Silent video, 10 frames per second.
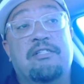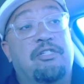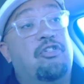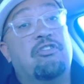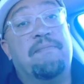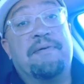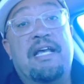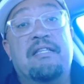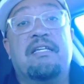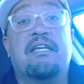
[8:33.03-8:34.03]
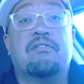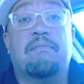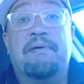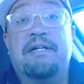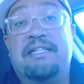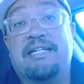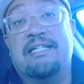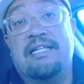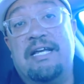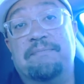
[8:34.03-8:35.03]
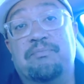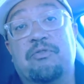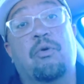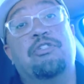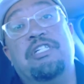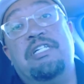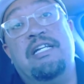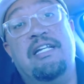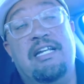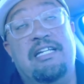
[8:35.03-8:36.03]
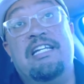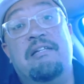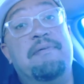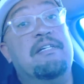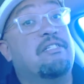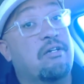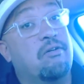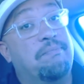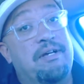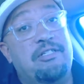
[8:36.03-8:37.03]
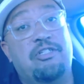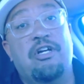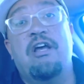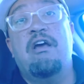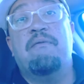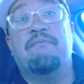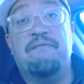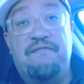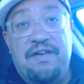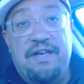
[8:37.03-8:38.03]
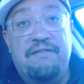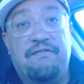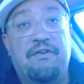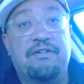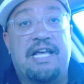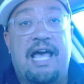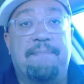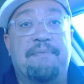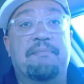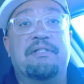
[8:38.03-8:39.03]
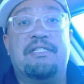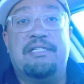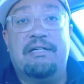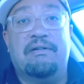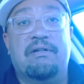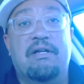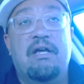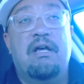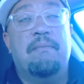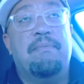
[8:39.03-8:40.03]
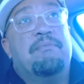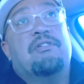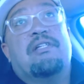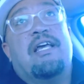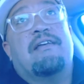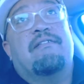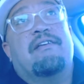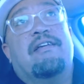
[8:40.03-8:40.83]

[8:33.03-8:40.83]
She shows up again and gets her butt kicked again. Of course, it needed to be a sucker punch from Finn for it to happen, but still. But I'm just like,